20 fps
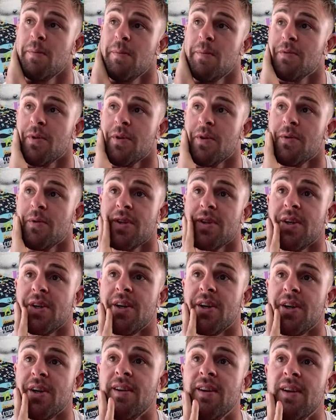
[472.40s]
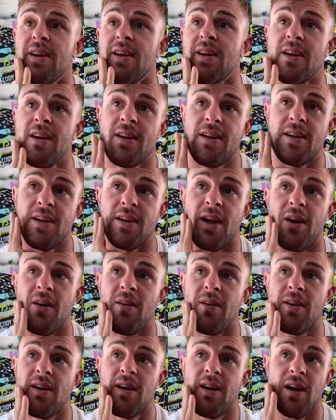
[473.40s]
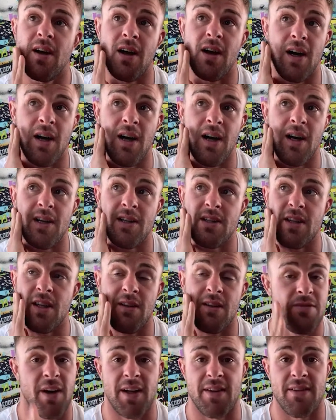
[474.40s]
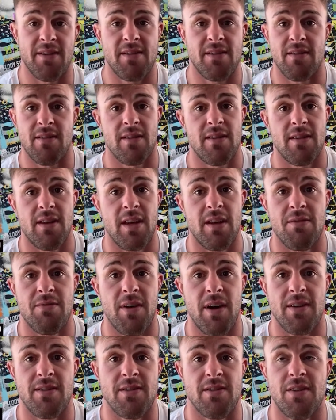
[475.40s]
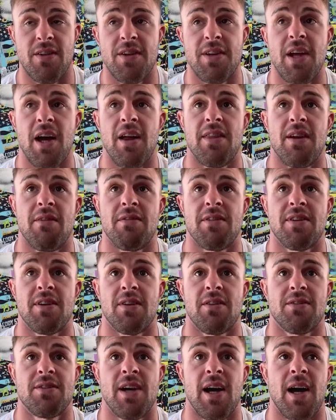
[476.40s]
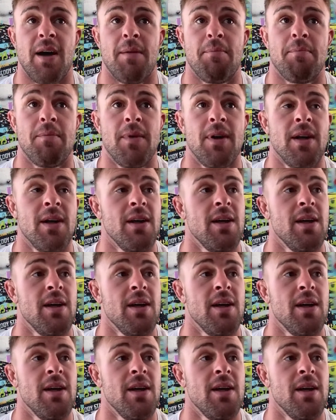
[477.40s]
Jimmie's really, really good. He fights to the death every single time.